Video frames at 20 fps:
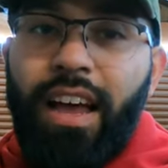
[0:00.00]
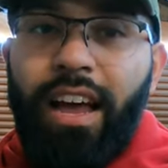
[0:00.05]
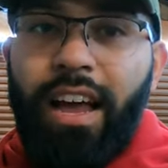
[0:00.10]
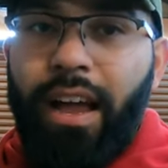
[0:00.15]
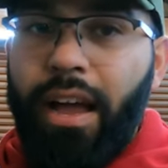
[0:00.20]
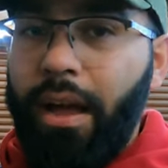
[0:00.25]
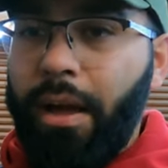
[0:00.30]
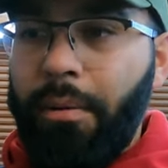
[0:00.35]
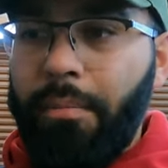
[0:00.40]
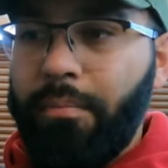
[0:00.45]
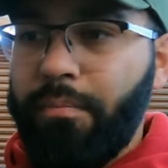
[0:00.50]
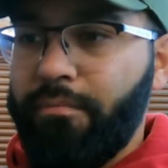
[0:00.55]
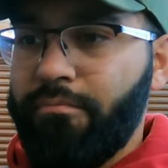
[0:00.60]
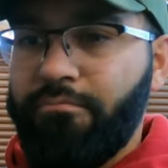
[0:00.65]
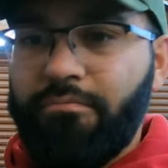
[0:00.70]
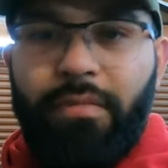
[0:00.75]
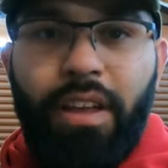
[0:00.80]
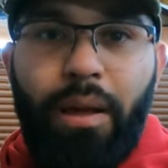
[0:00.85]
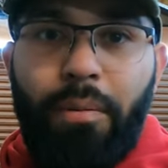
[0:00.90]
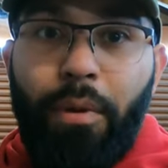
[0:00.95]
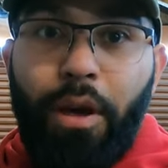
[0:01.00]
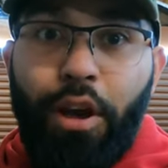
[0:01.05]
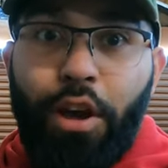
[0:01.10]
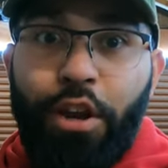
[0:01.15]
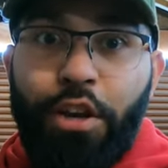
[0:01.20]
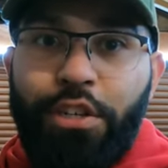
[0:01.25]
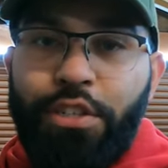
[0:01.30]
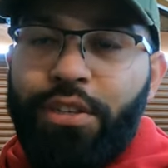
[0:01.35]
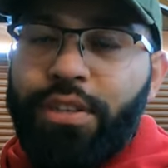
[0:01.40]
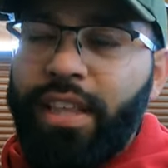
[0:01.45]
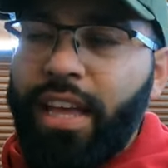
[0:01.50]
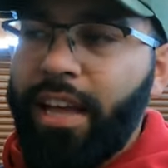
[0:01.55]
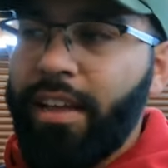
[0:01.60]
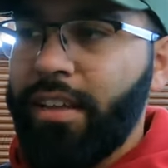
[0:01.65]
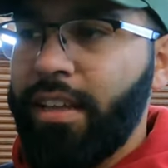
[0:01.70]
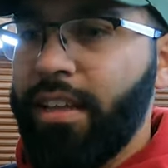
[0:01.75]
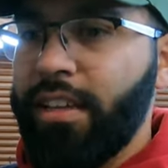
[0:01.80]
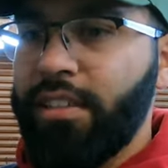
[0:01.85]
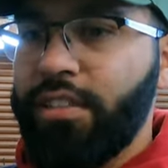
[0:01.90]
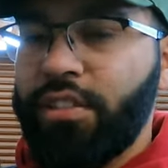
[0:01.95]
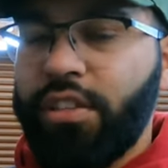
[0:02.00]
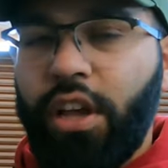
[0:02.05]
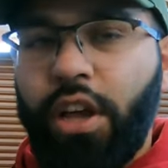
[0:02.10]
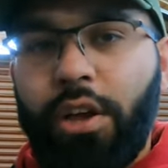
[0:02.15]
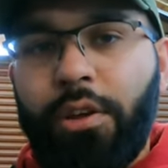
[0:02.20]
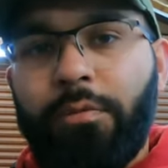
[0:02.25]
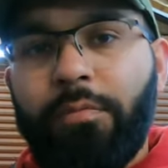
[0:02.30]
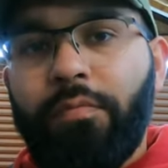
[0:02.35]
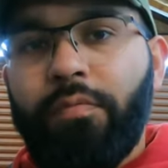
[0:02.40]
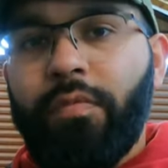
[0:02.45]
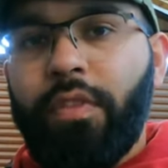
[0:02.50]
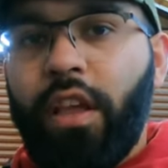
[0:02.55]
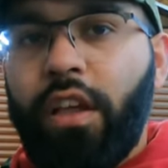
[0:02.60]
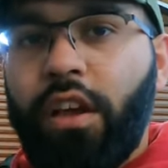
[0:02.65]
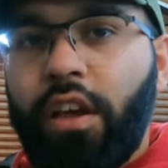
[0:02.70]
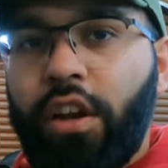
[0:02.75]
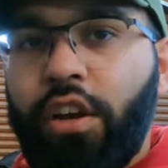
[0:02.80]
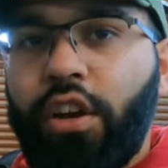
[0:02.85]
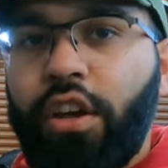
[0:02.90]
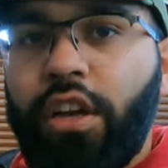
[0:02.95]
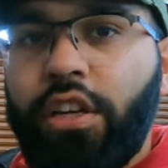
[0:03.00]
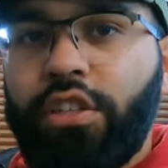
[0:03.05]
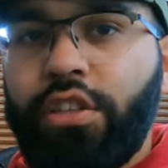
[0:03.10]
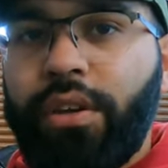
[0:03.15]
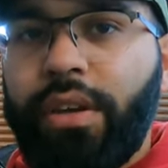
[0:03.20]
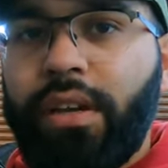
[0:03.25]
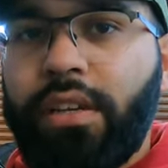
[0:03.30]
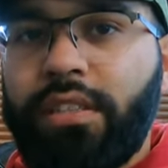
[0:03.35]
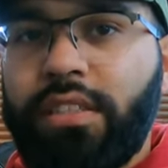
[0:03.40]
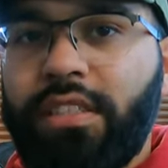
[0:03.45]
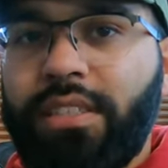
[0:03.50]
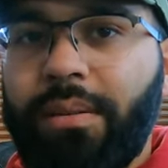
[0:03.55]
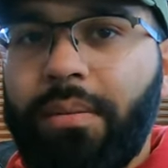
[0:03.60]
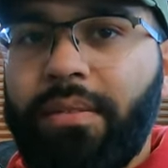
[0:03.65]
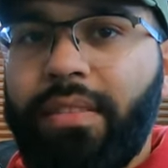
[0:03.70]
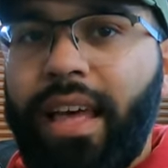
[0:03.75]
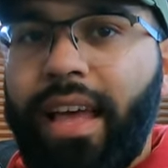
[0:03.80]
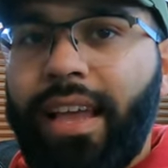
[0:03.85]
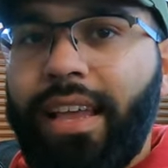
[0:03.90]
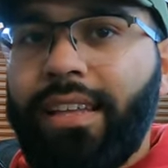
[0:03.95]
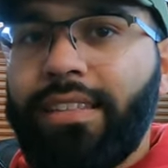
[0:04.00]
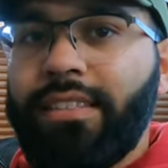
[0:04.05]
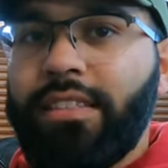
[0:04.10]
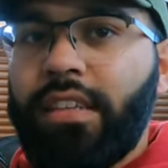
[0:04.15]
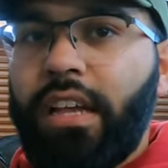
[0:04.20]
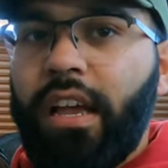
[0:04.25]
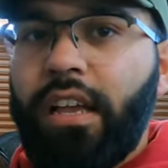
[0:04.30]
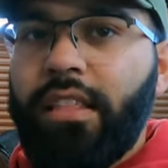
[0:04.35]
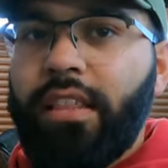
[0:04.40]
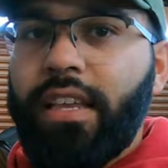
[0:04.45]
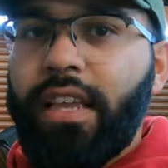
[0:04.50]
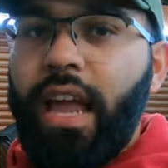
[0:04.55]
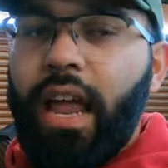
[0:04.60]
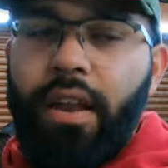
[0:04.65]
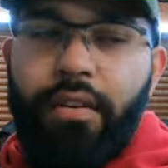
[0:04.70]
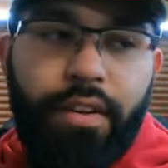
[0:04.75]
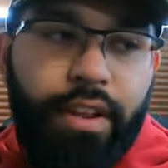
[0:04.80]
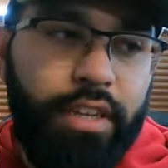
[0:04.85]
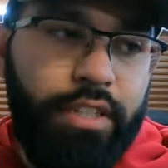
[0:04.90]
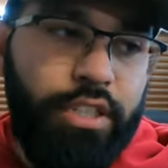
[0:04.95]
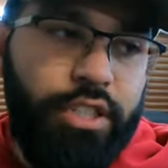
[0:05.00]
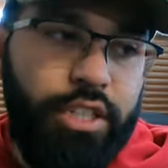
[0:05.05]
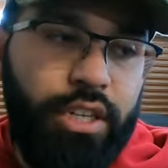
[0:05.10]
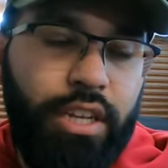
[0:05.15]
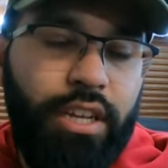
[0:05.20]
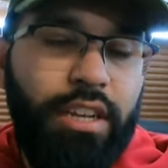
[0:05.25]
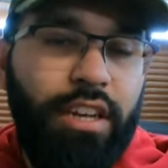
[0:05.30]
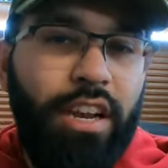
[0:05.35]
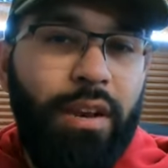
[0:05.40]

I'm not going to do that. So going to look at doing some of that inside the garage.